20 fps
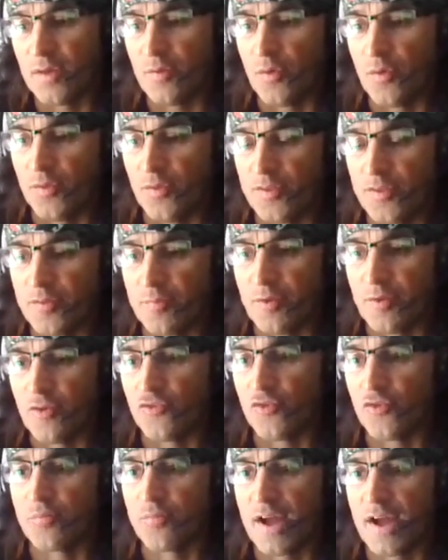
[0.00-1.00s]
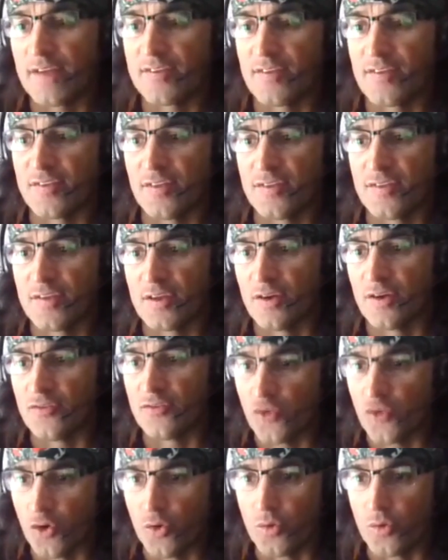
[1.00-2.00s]
and all the spiritual practices that I
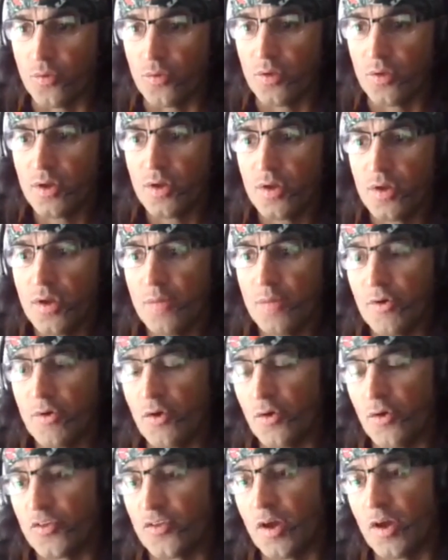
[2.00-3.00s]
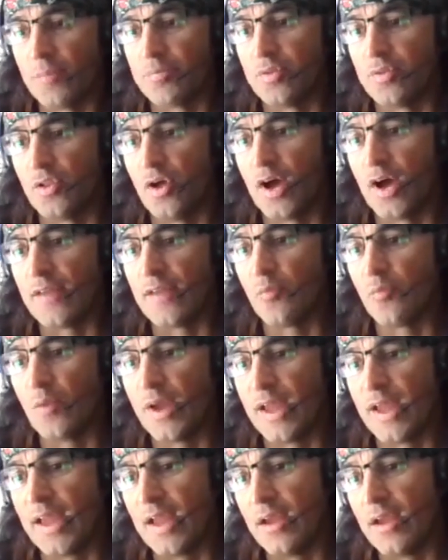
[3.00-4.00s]
do, but also apply it
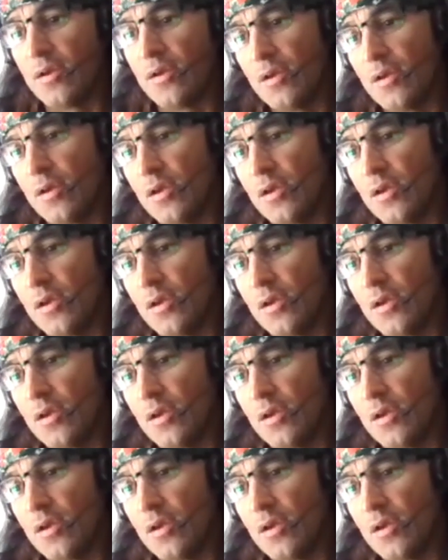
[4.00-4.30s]
where,